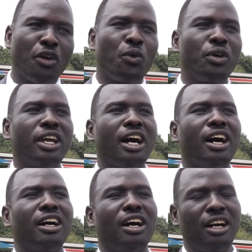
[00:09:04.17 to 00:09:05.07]
we
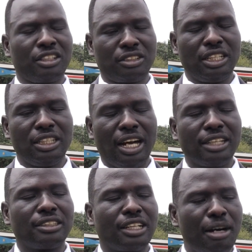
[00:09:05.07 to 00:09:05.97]
are actually
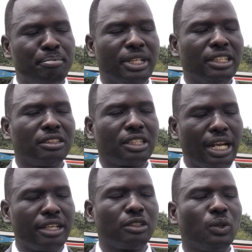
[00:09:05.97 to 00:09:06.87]
as a government
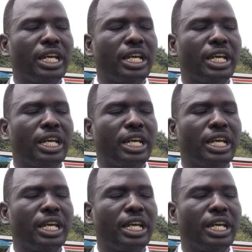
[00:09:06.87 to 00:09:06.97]
trying to